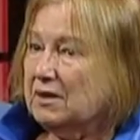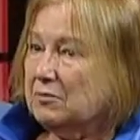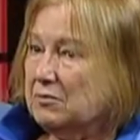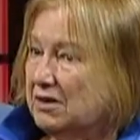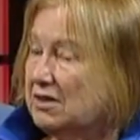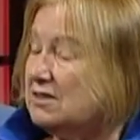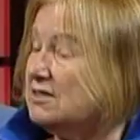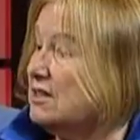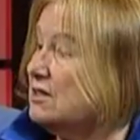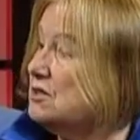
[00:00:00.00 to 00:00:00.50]

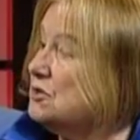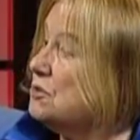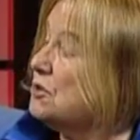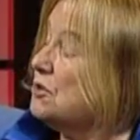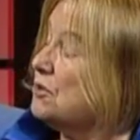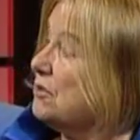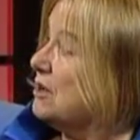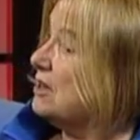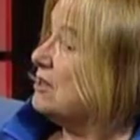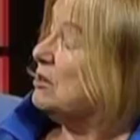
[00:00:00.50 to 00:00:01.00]
Because as you
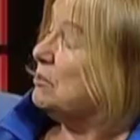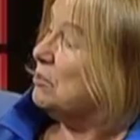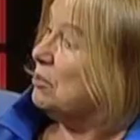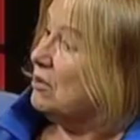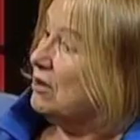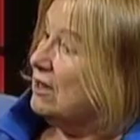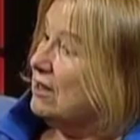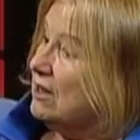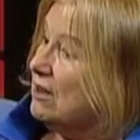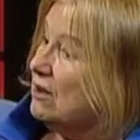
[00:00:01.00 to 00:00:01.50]
correctly
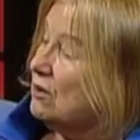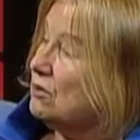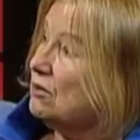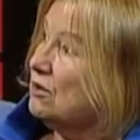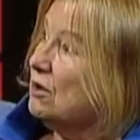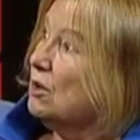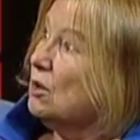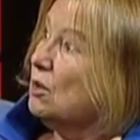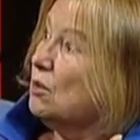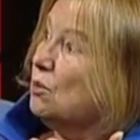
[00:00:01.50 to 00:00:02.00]
point out,
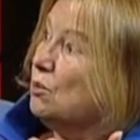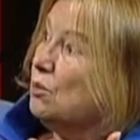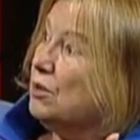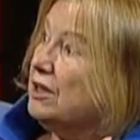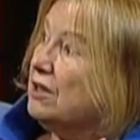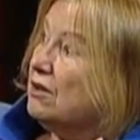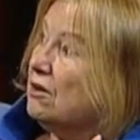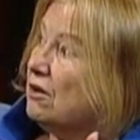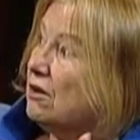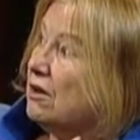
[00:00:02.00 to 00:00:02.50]

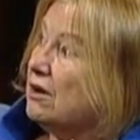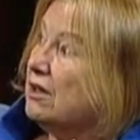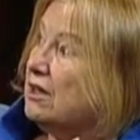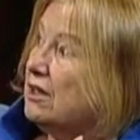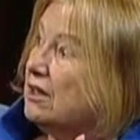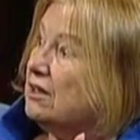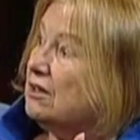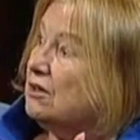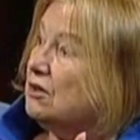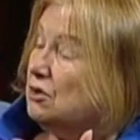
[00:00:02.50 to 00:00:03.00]
we are
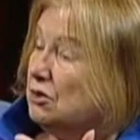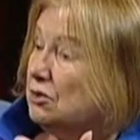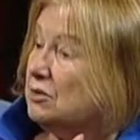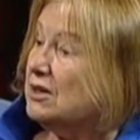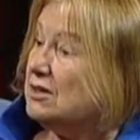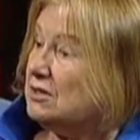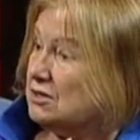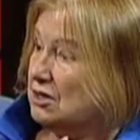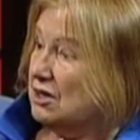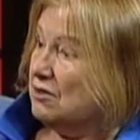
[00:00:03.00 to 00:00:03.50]
a
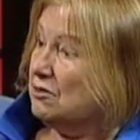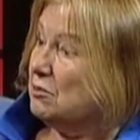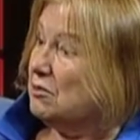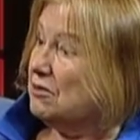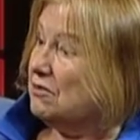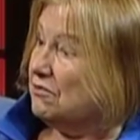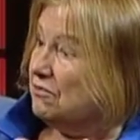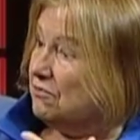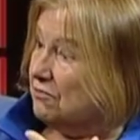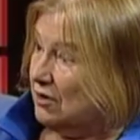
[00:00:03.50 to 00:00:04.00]
U.S.
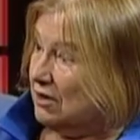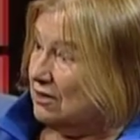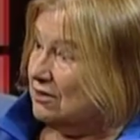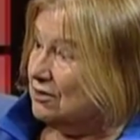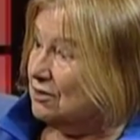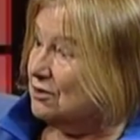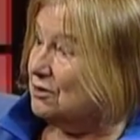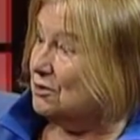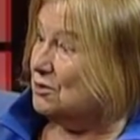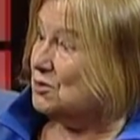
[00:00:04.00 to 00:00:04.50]

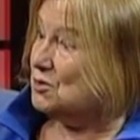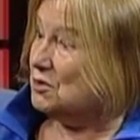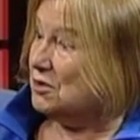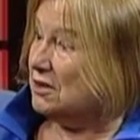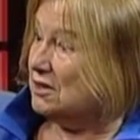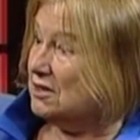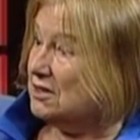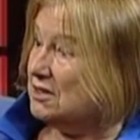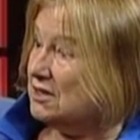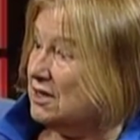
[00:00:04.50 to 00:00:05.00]
government-funded news
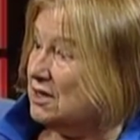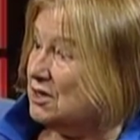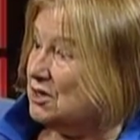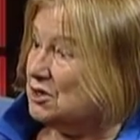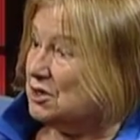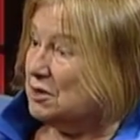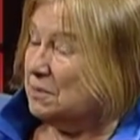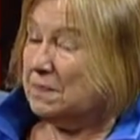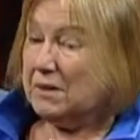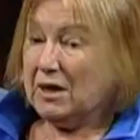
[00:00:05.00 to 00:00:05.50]

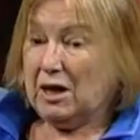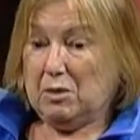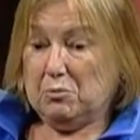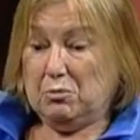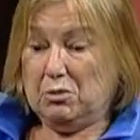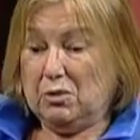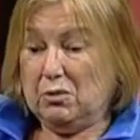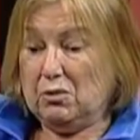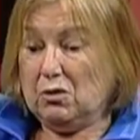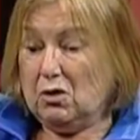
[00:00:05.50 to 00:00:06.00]
organization,
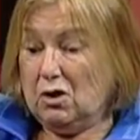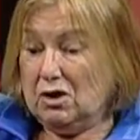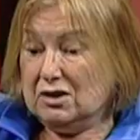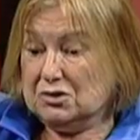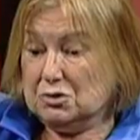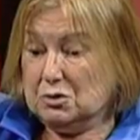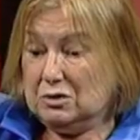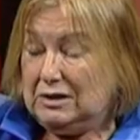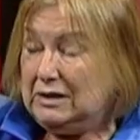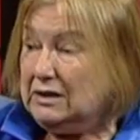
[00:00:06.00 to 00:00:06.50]
but we're
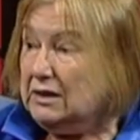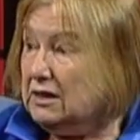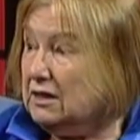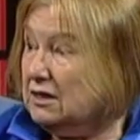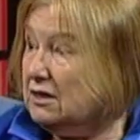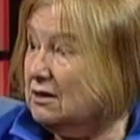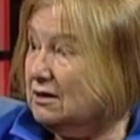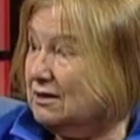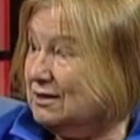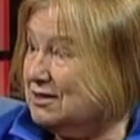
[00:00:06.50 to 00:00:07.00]
also
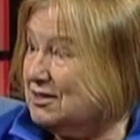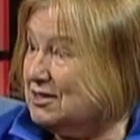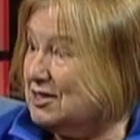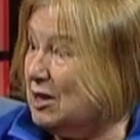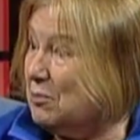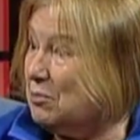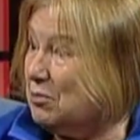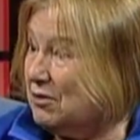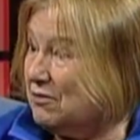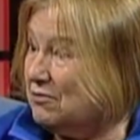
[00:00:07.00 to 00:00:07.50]
legally
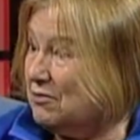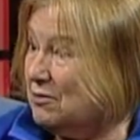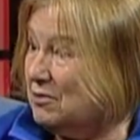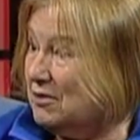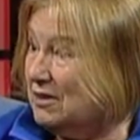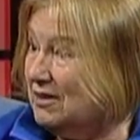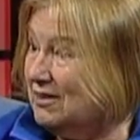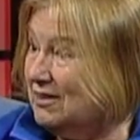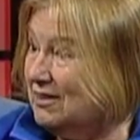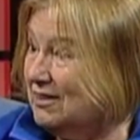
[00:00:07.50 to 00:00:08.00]
separate from
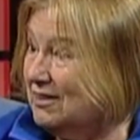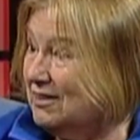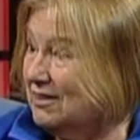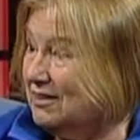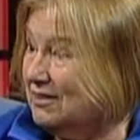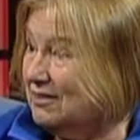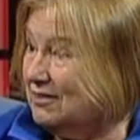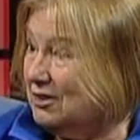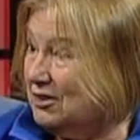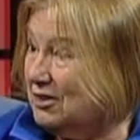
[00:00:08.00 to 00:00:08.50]
the
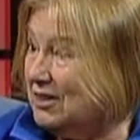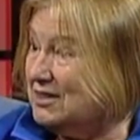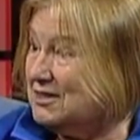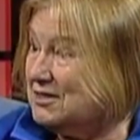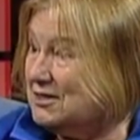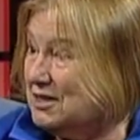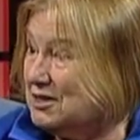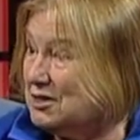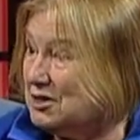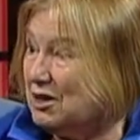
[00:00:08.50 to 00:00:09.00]
United
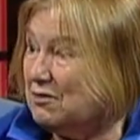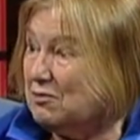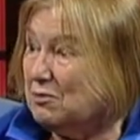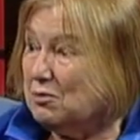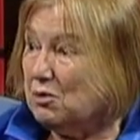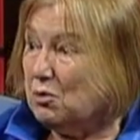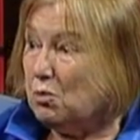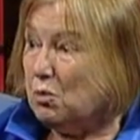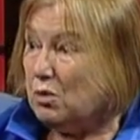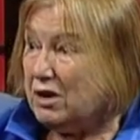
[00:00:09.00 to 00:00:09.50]
States
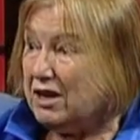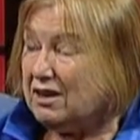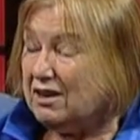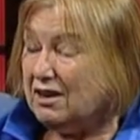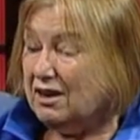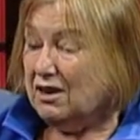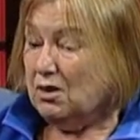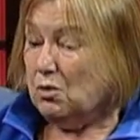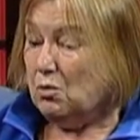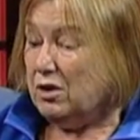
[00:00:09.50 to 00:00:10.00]
government. Okay.
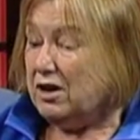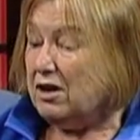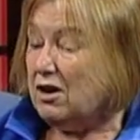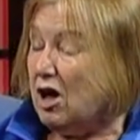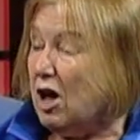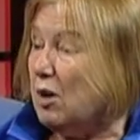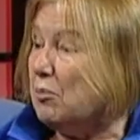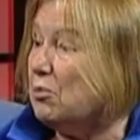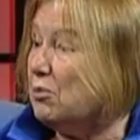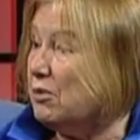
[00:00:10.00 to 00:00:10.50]
We
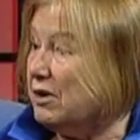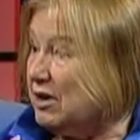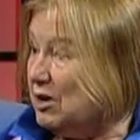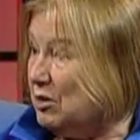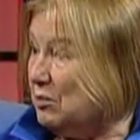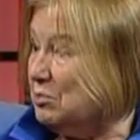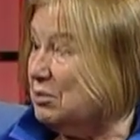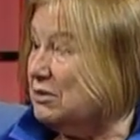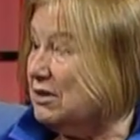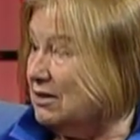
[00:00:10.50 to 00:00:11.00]
operate
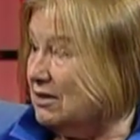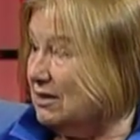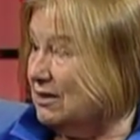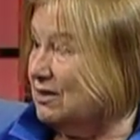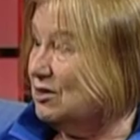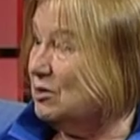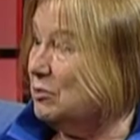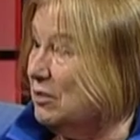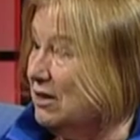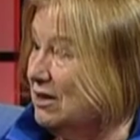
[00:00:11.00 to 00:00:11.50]
completely
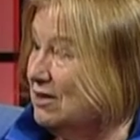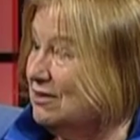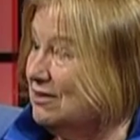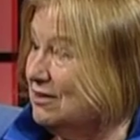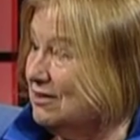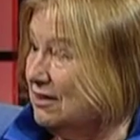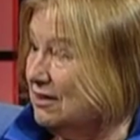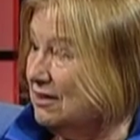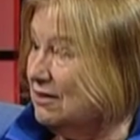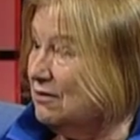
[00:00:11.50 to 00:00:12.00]

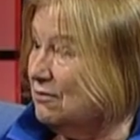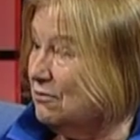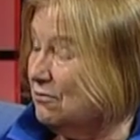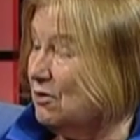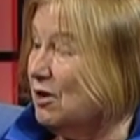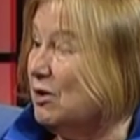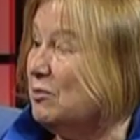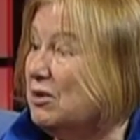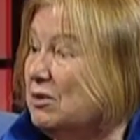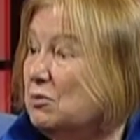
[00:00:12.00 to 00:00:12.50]
independently
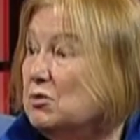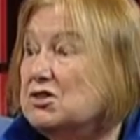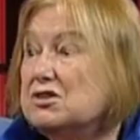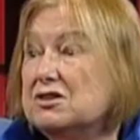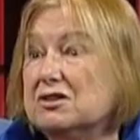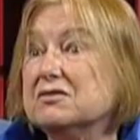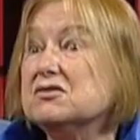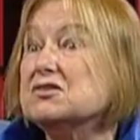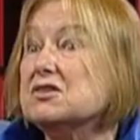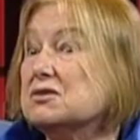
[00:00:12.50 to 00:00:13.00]
from it, which
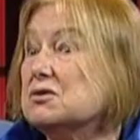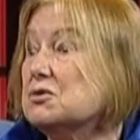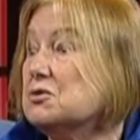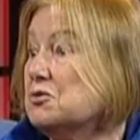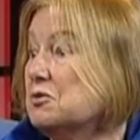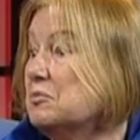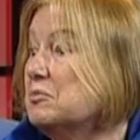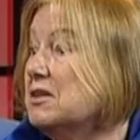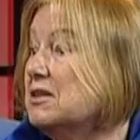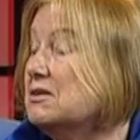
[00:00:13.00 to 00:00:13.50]
gives us a
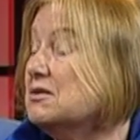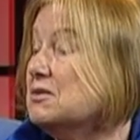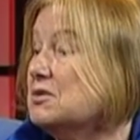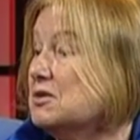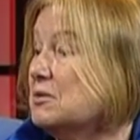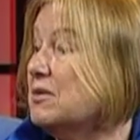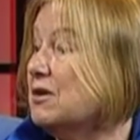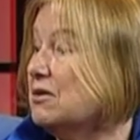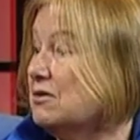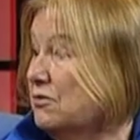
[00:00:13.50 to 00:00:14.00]

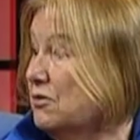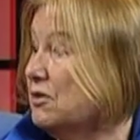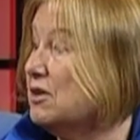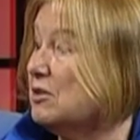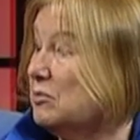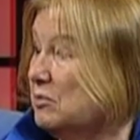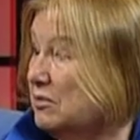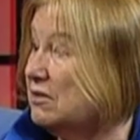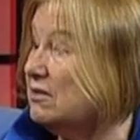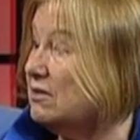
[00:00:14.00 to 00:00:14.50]
tremendous amount of
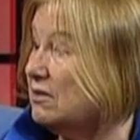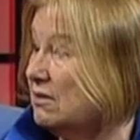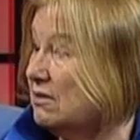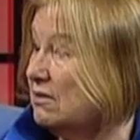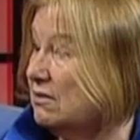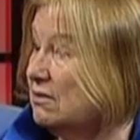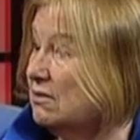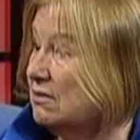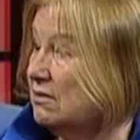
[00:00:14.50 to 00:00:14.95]
credibility.